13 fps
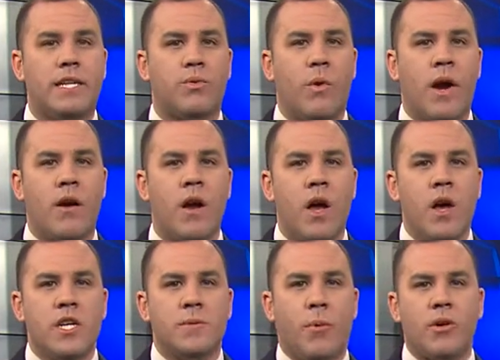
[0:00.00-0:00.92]
It's where
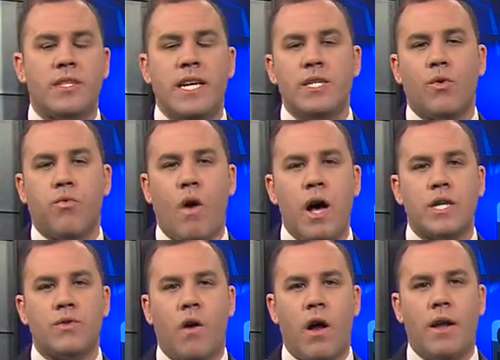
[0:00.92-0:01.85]
Sports 10's
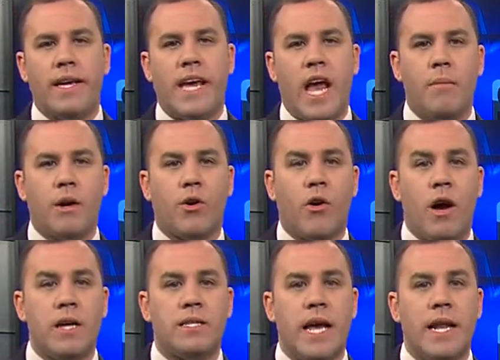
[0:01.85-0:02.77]
Ross Rawling came
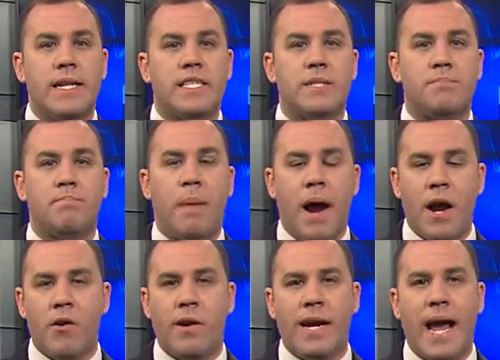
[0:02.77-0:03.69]
across an
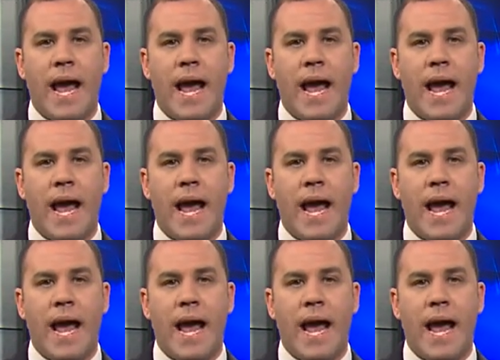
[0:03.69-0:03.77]
inspiring